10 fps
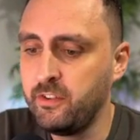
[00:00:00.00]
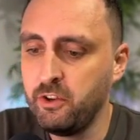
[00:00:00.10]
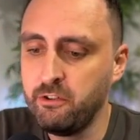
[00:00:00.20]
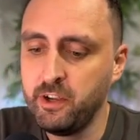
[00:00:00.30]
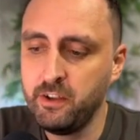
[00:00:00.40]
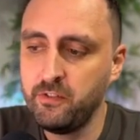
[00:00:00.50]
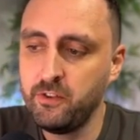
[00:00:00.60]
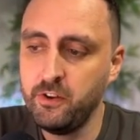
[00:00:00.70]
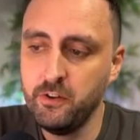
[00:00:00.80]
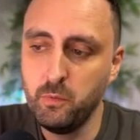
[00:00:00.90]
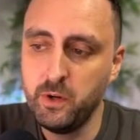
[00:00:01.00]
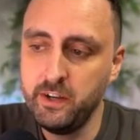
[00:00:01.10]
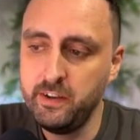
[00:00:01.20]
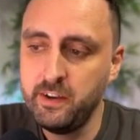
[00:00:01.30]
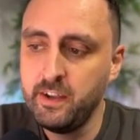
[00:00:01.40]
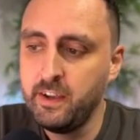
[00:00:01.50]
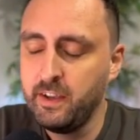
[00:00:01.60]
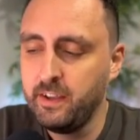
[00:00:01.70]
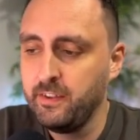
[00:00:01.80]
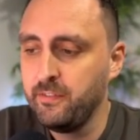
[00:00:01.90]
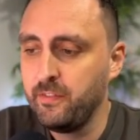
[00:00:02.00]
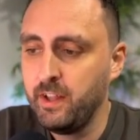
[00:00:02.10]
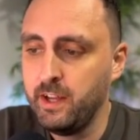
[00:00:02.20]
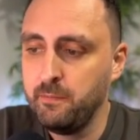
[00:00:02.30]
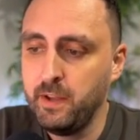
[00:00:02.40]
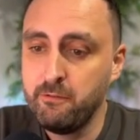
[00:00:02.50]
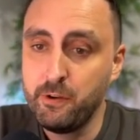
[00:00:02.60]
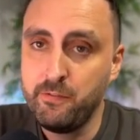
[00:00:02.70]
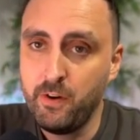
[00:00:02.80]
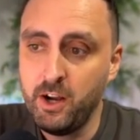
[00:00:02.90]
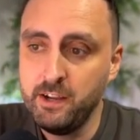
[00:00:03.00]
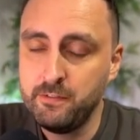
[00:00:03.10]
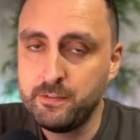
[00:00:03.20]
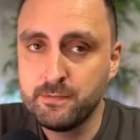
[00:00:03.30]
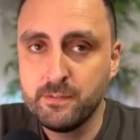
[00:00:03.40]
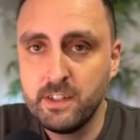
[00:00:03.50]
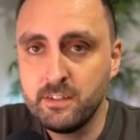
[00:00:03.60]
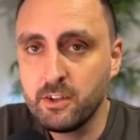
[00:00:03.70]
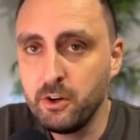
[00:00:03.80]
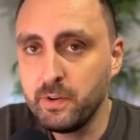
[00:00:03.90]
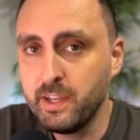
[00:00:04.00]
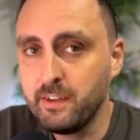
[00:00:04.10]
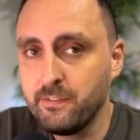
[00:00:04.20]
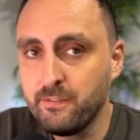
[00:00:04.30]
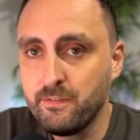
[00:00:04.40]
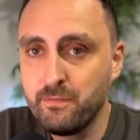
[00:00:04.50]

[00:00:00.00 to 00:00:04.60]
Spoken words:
considering, one in every five is getting